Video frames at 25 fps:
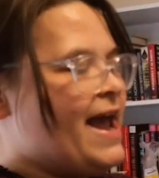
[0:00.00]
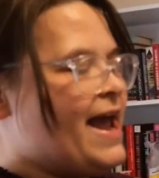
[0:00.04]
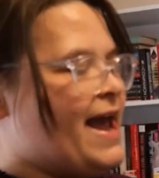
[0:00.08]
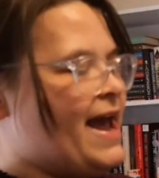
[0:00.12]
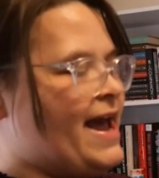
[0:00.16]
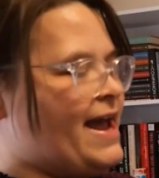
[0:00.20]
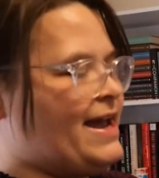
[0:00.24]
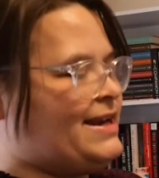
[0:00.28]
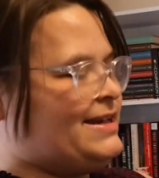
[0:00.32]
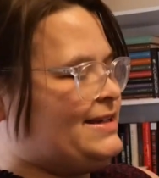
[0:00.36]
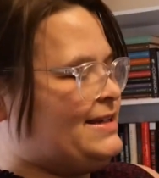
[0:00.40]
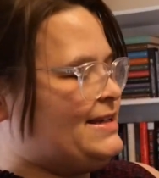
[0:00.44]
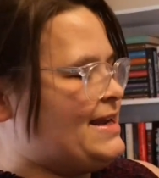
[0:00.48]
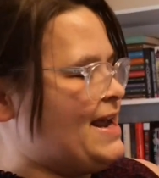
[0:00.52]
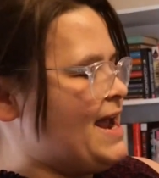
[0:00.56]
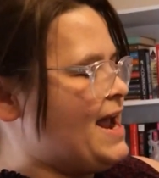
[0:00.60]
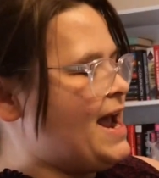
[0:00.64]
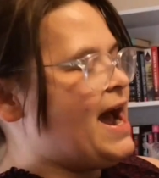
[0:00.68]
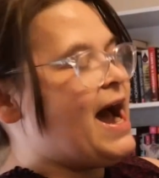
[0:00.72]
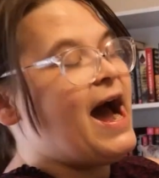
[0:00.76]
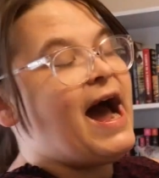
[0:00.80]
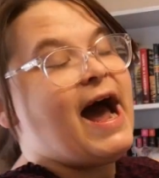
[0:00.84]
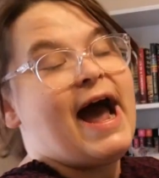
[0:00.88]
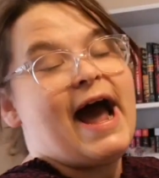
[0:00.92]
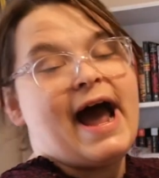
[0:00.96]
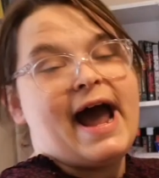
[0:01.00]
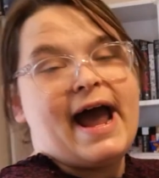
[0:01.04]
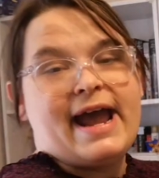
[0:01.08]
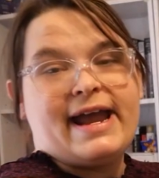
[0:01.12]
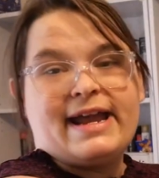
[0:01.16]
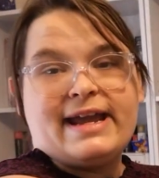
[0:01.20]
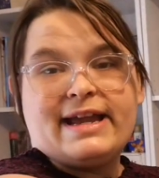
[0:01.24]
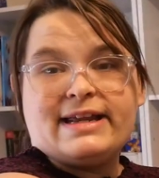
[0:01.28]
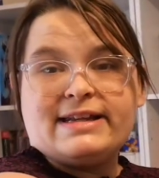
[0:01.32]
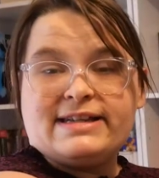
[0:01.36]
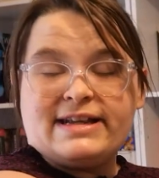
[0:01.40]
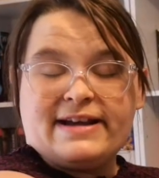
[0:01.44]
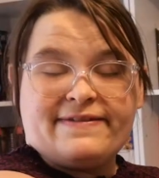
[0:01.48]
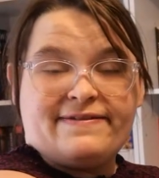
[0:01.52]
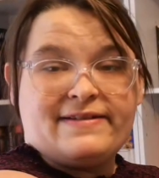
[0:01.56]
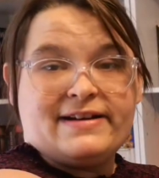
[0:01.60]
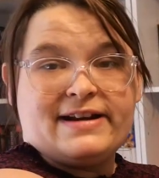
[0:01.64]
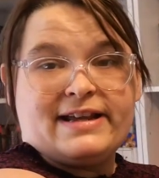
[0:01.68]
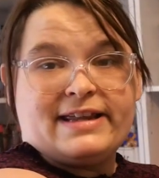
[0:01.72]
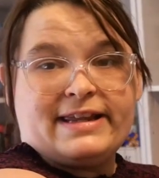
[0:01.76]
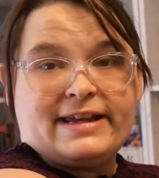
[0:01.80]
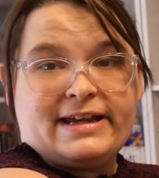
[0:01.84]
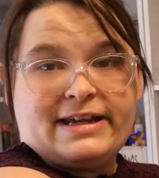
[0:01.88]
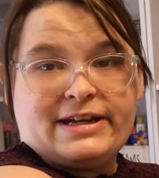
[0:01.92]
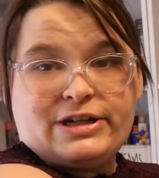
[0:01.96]
and I
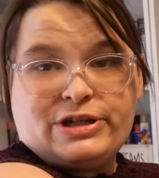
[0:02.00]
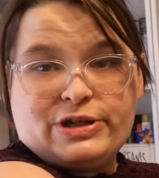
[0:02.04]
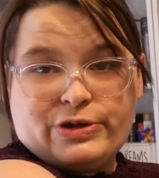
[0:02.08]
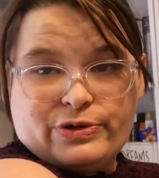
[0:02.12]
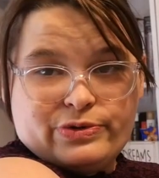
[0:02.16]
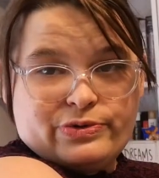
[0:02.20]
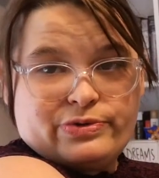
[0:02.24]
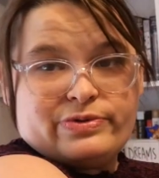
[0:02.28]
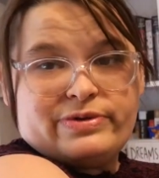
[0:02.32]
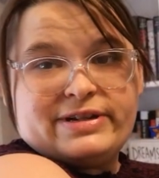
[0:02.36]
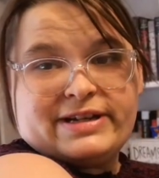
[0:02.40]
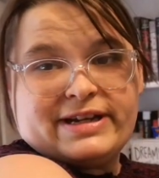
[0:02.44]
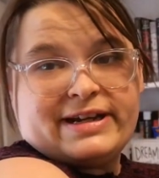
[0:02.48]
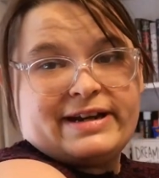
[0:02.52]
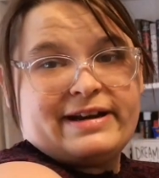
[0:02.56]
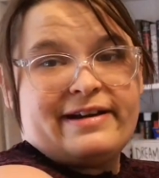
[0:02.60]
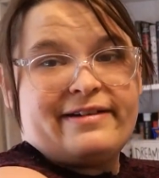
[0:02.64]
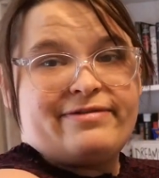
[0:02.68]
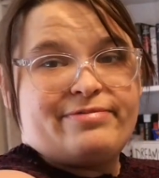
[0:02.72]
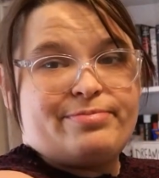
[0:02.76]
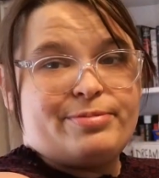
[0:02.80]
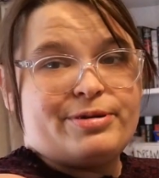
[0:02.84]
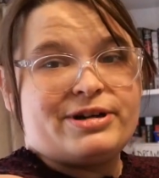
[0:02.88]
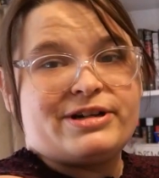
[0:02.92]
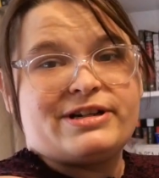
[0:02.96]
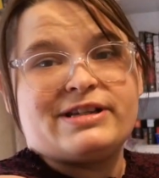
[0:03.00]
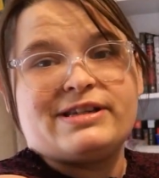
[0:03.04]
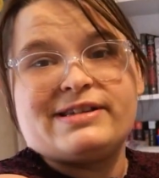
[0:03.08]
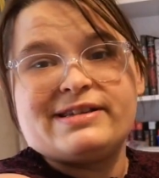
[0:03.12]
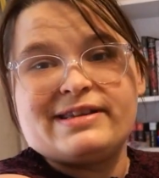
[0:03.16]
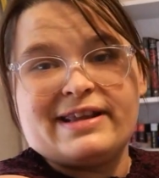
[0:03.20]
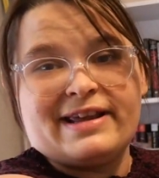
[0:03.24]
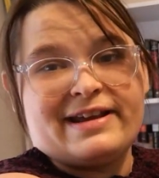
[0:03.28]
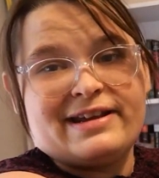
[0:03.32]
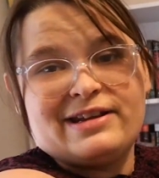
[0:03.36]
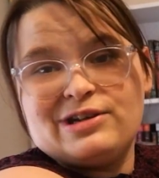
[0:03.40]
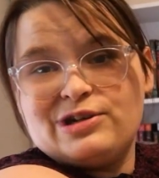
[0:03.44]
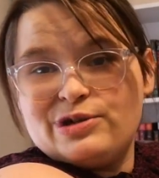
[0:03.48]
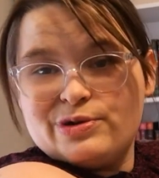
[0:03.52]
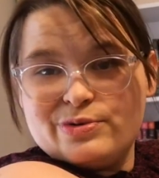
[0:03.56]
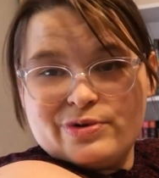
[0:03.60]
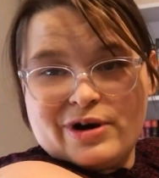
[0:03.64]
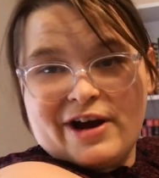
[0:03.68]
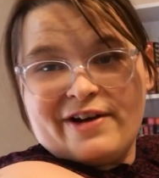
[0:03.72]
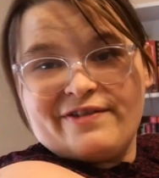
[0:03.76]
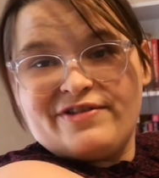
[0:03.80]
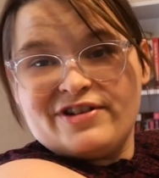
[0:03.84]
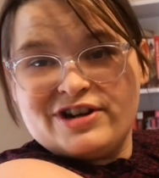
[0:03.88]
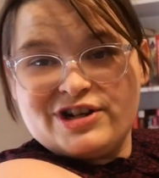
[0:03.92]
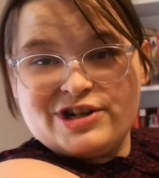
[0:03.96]
definitely do DNF books, like, do
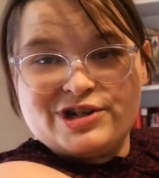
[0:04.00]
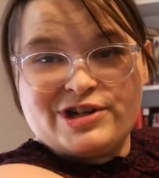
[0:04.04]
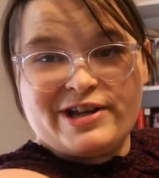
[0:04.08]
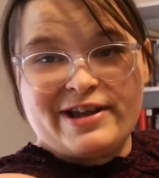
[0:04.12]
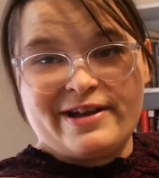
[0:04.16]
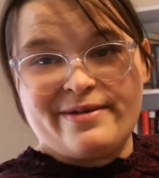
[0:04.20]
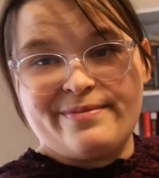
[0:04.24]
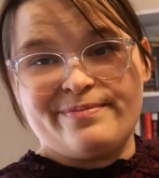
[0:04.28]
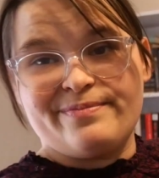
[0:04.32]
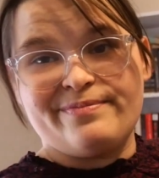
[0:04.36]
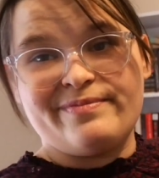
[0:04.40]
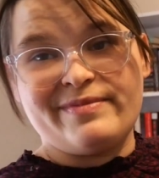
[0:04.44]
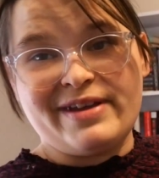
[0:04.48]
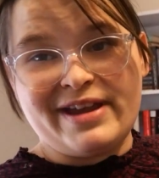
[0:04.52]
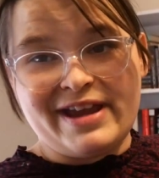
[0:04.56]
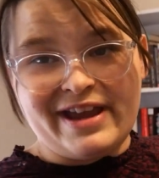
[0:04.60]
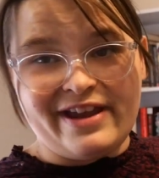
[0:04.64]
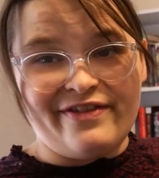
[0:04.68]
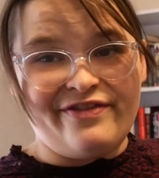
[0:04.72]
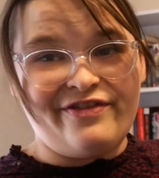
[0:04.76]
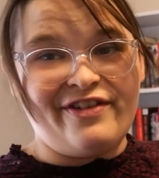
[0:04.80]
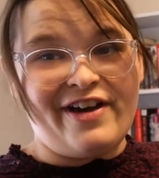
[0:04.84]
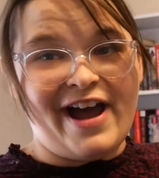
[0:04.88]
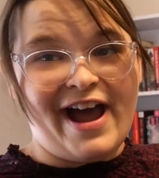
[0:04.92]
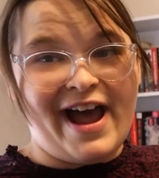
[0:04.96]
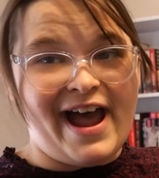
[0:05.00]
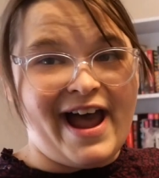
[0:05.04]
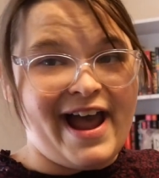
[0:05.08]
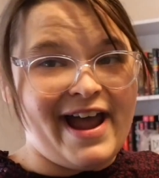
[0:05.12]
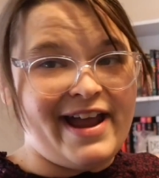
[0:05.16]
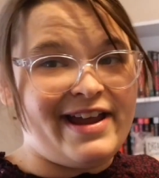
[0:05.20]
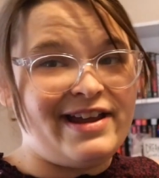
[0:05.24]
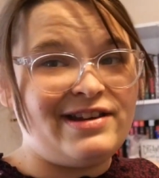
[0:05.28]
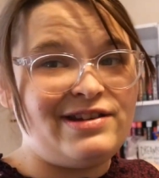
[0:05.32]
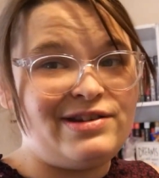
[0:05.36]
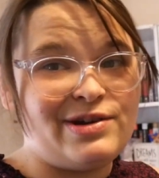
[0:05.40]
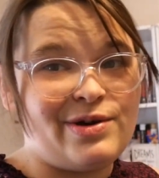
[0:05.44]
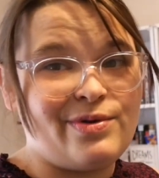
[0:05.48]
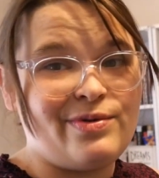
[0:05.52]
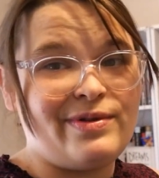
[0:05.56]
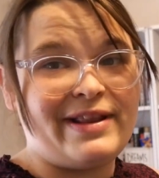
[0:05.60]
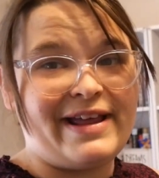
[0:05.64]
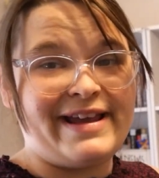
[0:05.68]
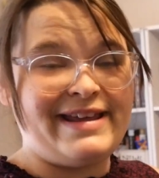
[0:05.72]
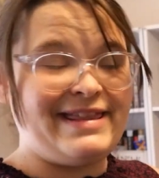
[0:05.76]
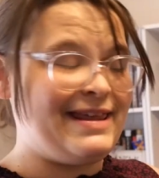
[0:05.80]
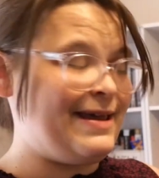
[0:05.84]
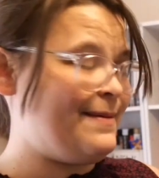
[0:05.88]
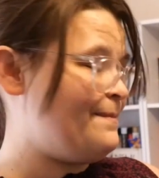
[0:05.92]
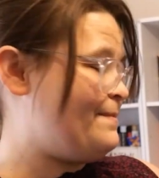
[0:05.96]
not finish them if I don't
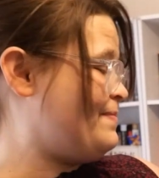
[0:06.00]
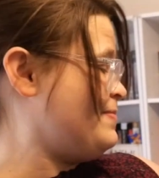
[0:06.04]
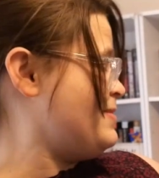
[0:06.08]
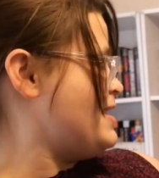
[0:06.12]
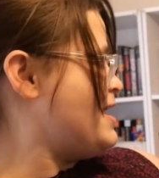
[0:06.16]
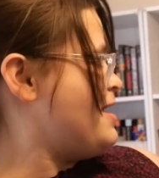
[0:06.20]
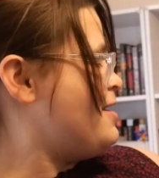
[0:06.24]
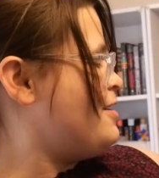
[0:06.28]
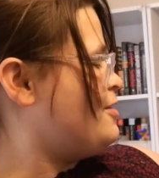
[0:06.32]
like them.